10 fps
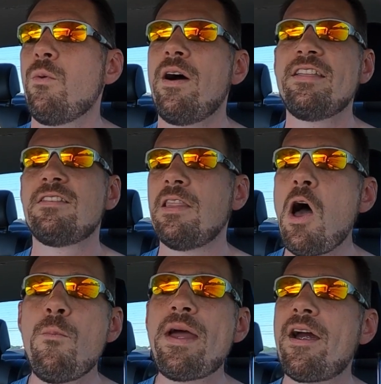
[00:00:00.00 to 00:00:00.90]
Well, it's
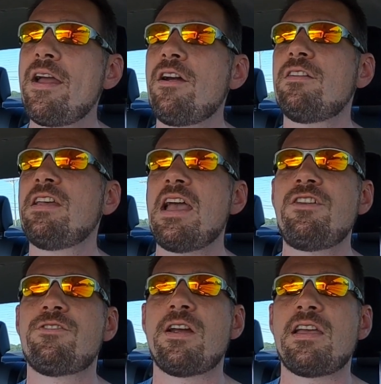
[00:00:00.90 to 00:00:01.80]
low barrier to
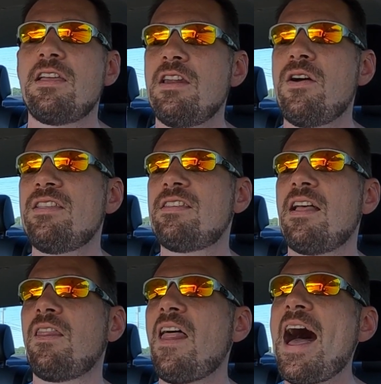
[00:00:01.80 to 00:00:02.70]
entry. You know, it's
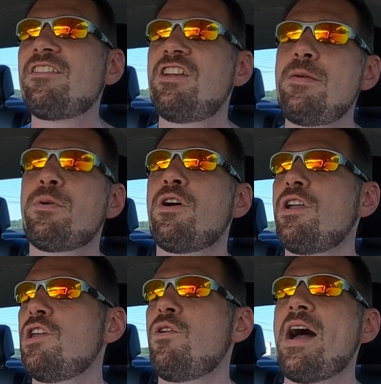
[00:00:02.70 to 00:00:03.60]
a lot cheaper.
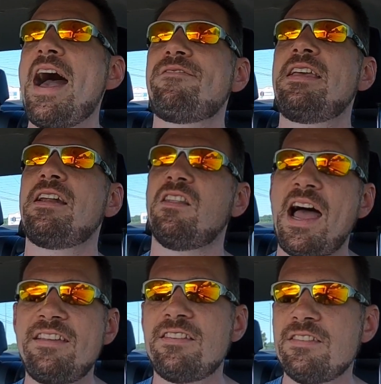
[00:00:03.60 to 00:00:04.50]
You don't have to get a
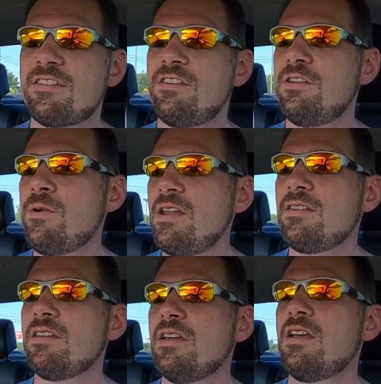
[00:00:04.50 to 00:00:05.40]
license to do it.